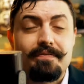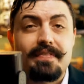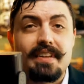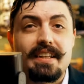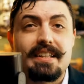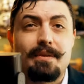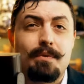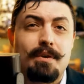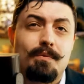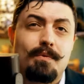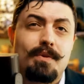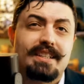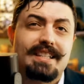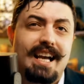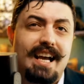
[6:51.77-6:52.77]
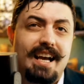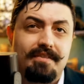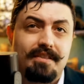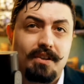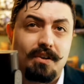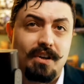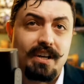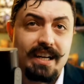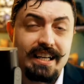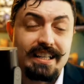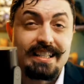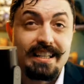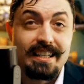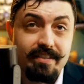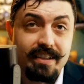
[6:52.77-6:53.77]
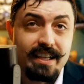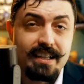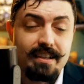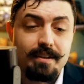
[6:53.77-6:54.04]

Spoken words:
than we want to have creativity.